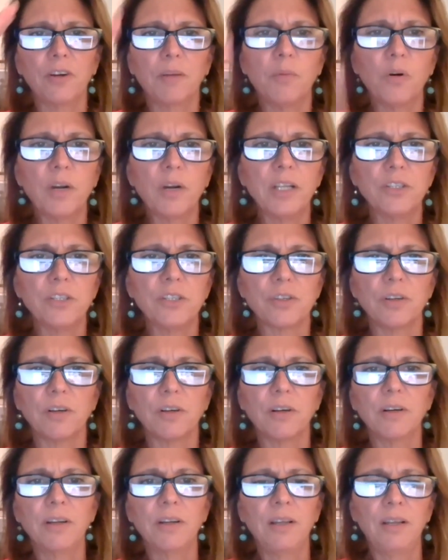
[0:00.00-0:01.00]
Good morning,
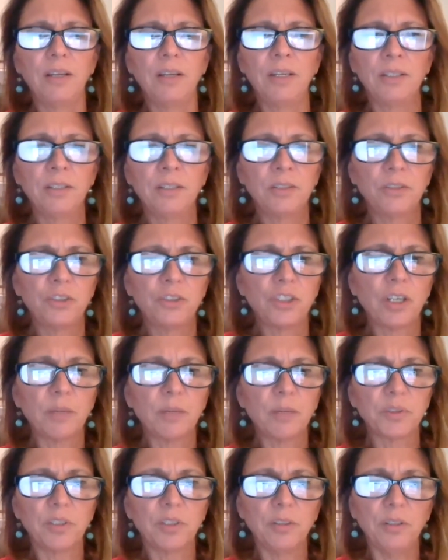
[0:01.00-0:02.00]
sir.
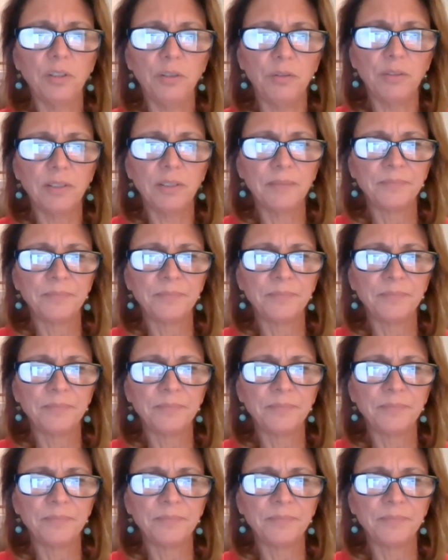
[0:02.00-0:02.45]
Sharp salute